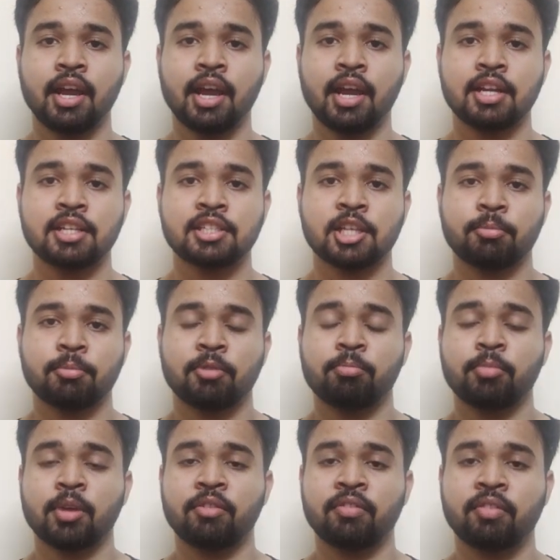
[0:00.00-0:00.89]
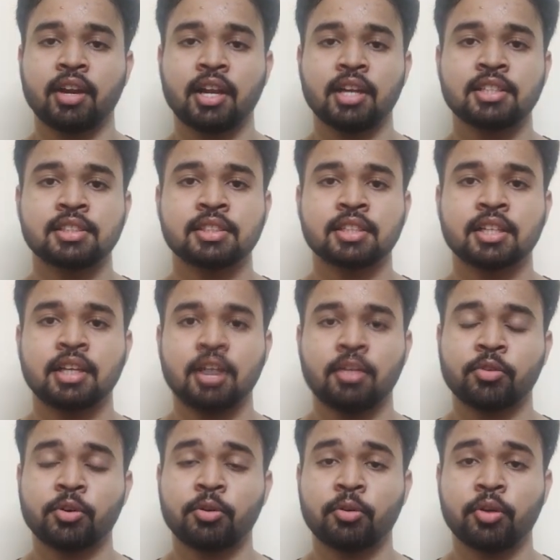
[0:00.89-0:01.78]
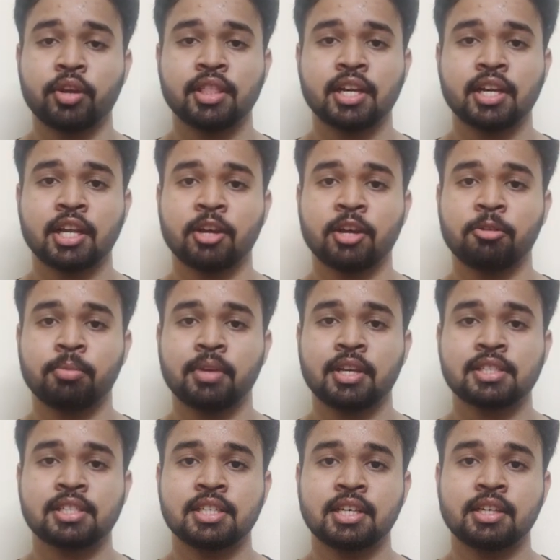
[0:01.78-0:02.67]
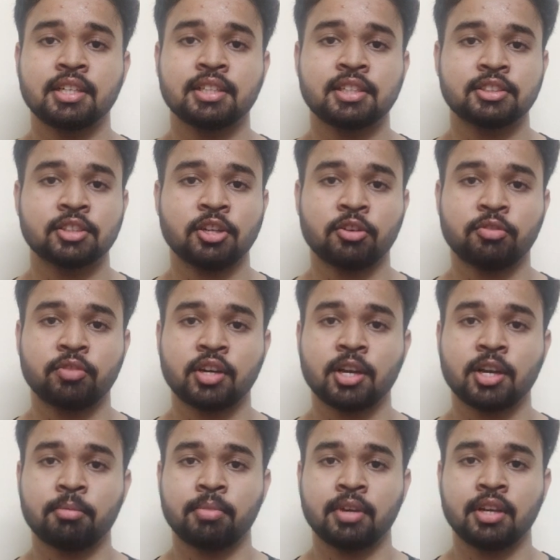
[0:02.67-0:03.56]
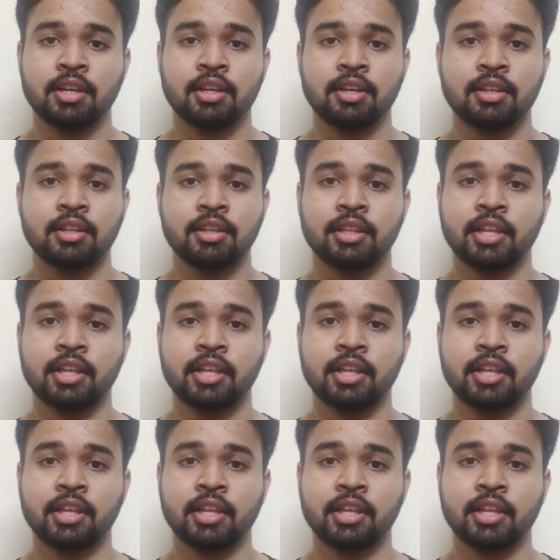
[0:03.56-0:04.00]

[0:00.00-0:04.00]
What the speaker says: and some of my friends, after knowing that I have based in a software company,